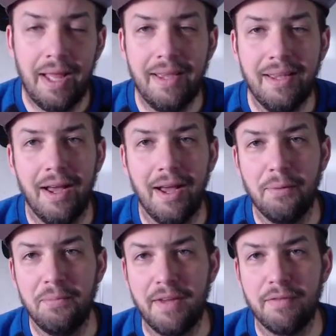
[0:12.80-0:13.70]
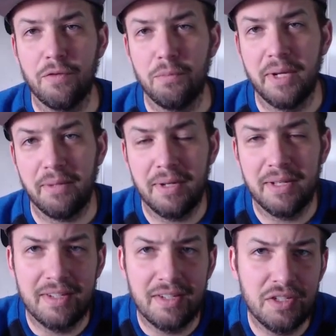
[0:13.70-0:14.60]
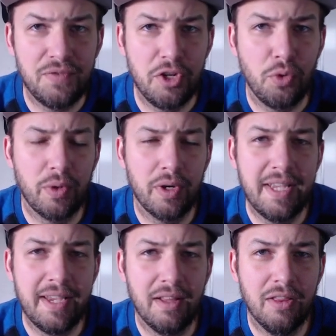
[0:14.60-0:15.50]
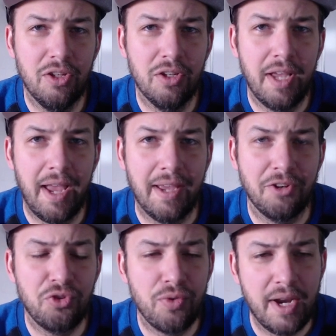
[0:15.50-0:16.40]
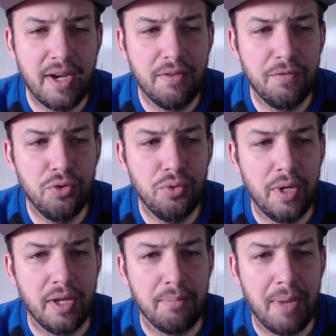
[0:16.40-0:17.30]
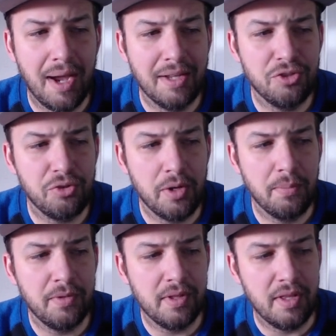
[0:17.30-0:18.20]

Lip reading: Hey, I'm David for Big Bits. In this video, we're going to take a look at TradingView in Pine Script,